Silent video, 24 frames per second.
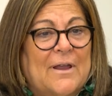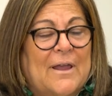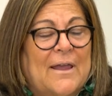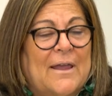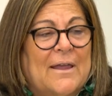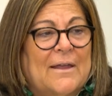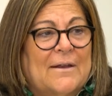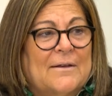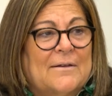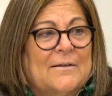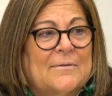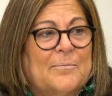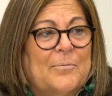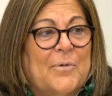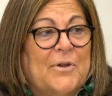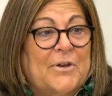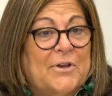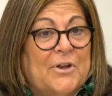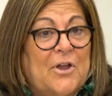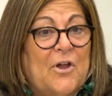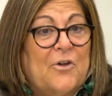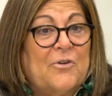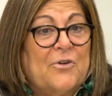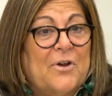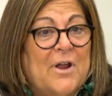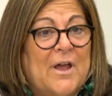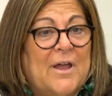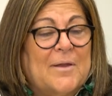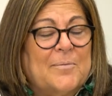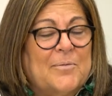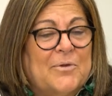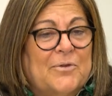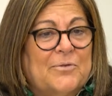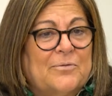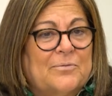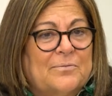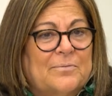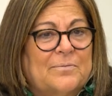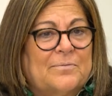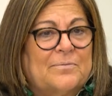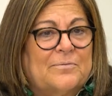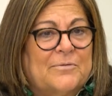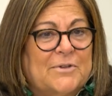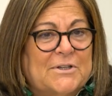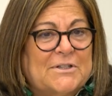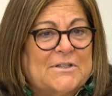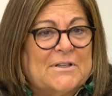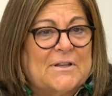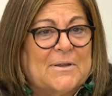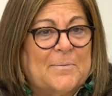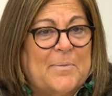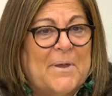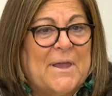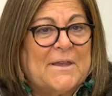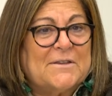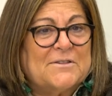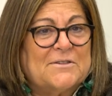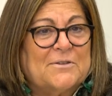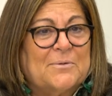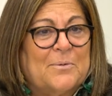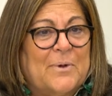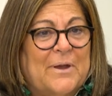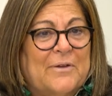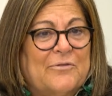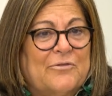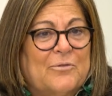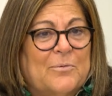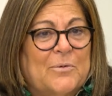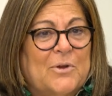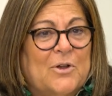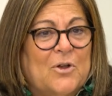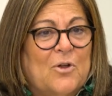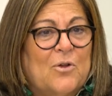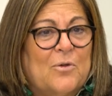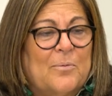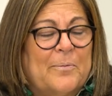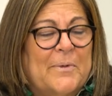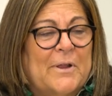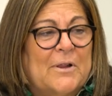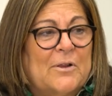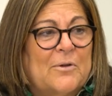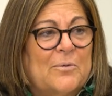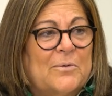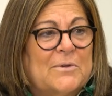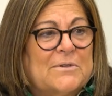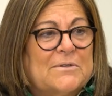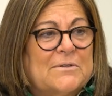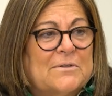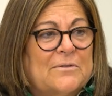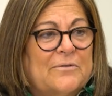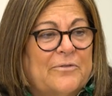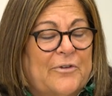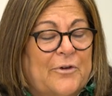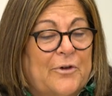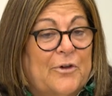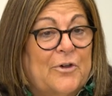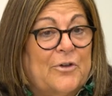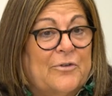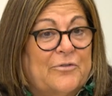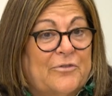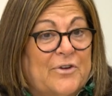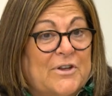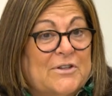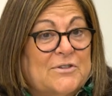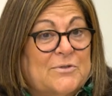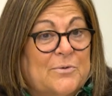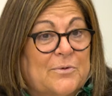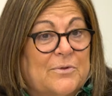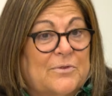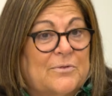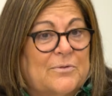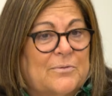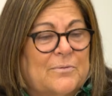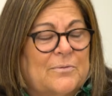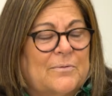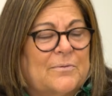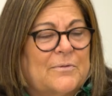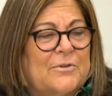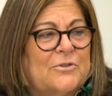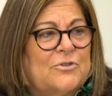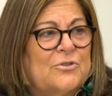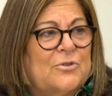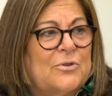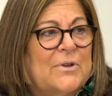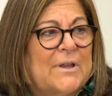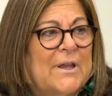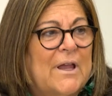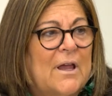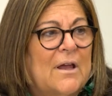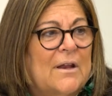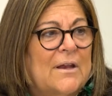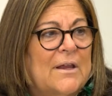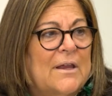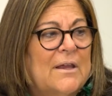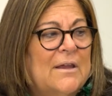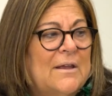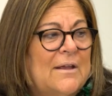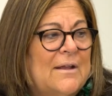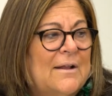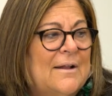and Bud Koenheim, who recently passed away from Nicole Miller, was very good friends with Giuliani.